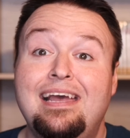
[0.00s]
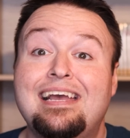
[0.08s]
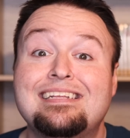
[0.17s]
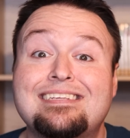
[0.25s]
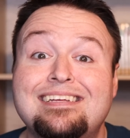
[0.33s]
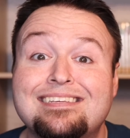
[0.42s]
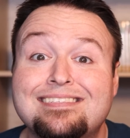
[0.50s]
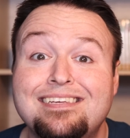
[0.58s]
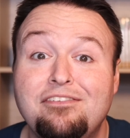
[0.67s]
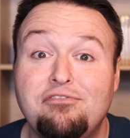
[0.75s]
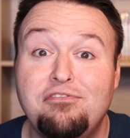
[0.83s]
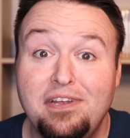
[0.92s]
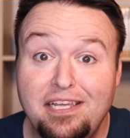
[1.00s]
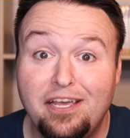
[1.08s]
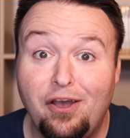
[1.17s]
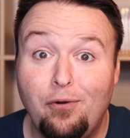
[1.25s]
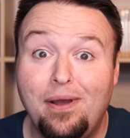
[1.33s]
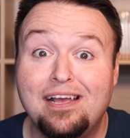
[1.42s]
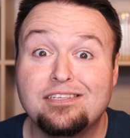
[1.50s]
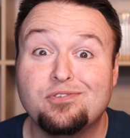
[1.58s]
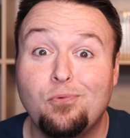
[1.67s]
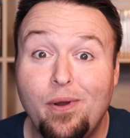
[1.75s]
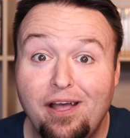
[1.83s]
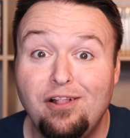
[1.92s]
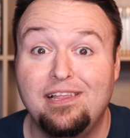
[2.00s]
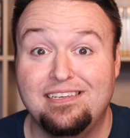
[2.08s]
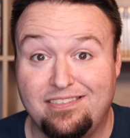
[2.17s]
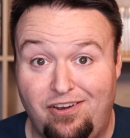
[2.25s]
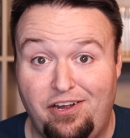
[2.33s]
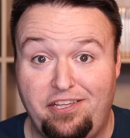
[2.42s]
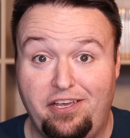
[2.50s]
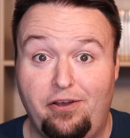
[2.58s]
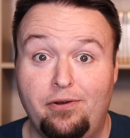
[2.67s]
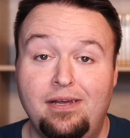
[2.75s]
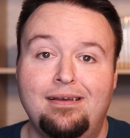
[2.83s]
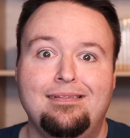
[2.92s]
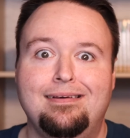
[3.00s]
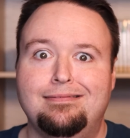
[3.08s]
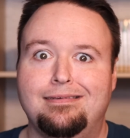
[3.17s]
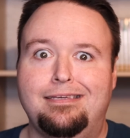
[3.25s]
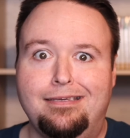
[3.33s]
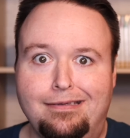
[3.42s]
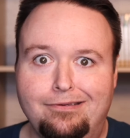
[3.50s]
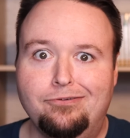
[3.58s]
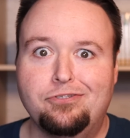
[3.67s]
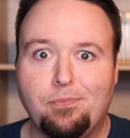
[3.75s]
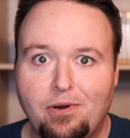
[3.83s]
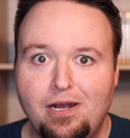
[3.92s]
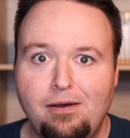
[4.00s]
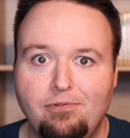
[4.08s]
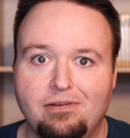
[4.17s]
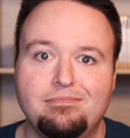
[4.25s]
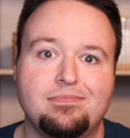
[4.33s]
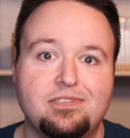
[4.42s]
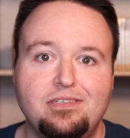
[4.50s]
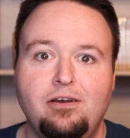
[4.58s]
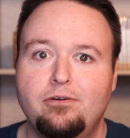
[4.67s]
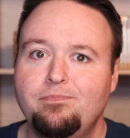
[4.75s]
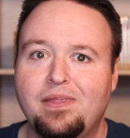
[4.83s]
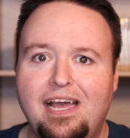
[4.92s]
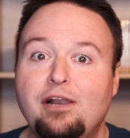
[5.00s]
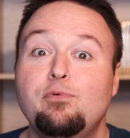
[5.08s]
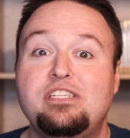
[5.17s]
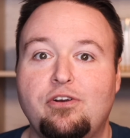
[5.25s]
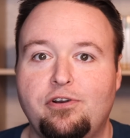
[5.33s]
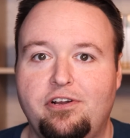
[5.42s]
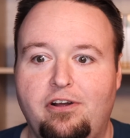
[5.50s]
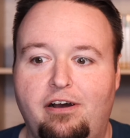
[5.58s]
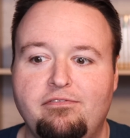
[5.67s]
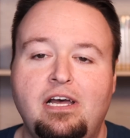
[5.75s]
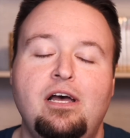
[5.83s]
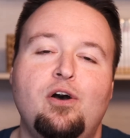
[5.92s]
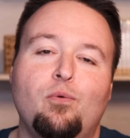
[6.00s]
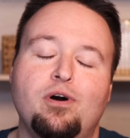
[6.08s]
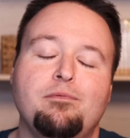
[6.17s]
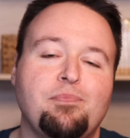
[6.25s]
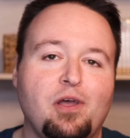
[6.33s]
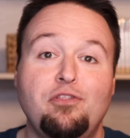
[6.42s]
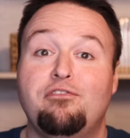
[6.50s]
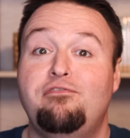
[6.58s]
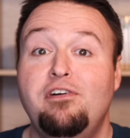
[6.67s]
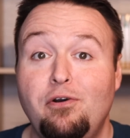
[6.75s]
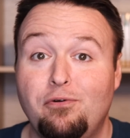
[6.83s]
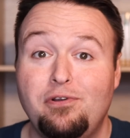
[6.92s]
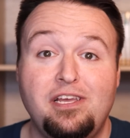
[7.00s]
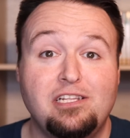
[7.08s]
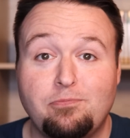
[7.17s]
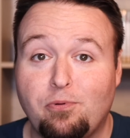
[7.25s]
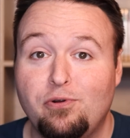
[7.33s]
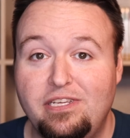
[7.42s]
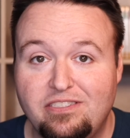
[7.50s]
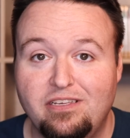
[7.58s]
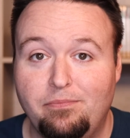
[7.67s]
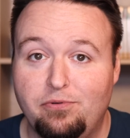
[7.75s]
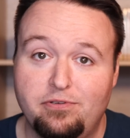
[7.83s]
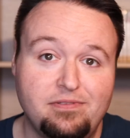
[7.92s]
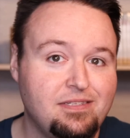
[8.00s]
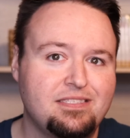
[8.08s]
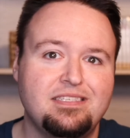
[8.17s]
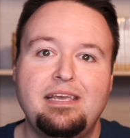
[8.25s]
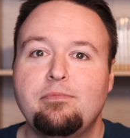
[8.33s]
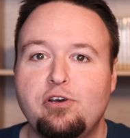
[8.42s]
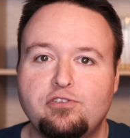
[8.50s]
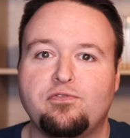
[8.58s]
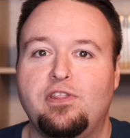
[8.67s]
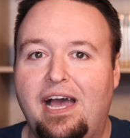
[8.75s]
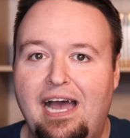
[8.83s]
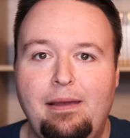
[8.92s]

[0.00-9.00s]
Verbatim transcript: it's gonna send video as well as audio. That's a huge problem. So how do we turn it off? Well, on the phone, it's pretty simple. And the same goes for the